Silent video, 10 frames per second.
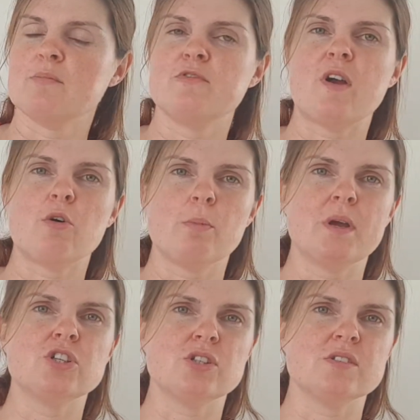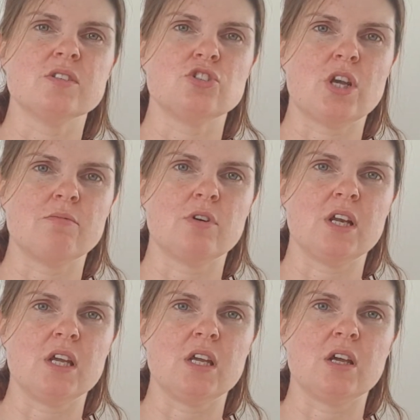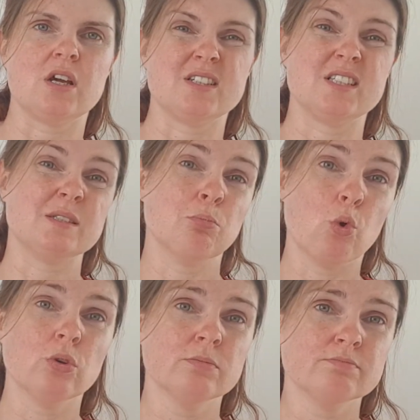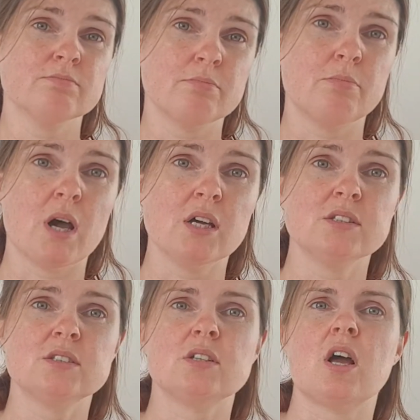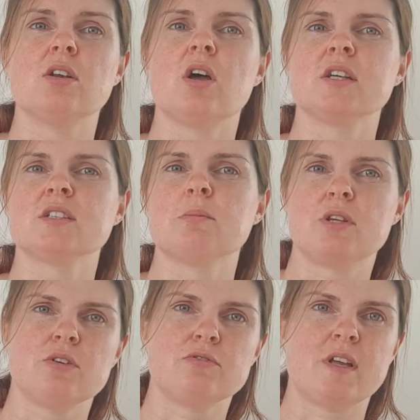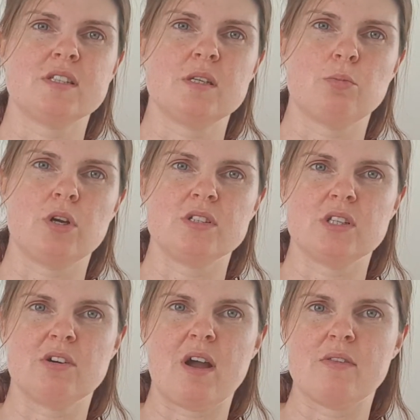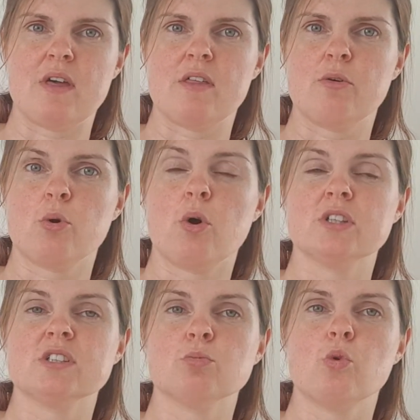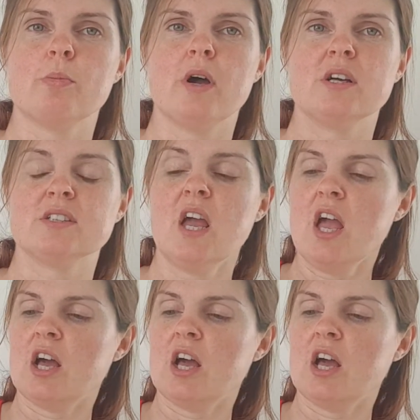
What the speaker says: Feral pigeons are generally small birds, unlike some of the fancy breeds that are out there that are quite small birds,